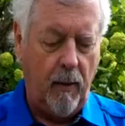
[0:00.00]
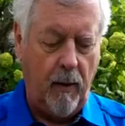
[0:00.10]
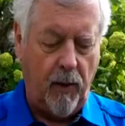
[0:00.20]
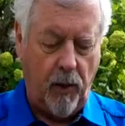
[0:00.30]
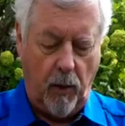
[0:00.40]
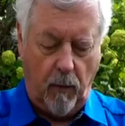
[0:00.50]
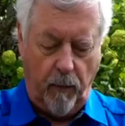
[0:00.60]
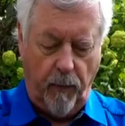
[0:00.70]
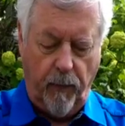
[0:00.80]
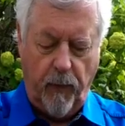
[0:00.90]
So
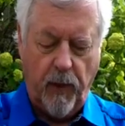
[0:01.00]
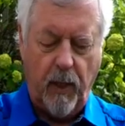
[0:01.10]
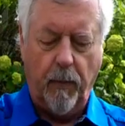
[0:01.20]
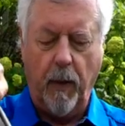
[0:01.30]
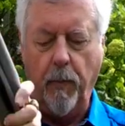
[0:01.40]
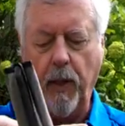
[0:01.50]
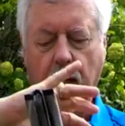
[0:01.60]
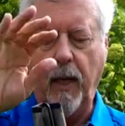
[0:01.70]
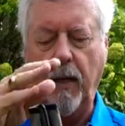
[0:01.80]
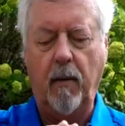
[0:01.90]
simply put it
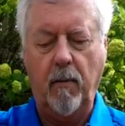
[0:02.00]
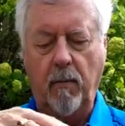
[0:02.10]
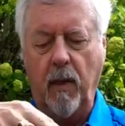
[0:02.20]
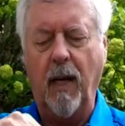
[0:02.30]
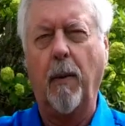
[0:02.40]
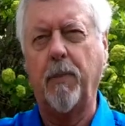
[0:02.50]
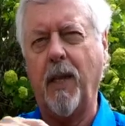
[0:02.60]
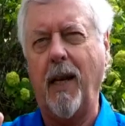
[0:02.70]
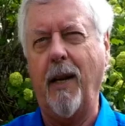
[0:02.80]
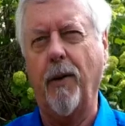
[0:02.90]
in
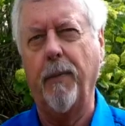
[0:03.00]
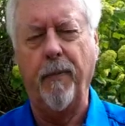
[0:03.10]
upside down.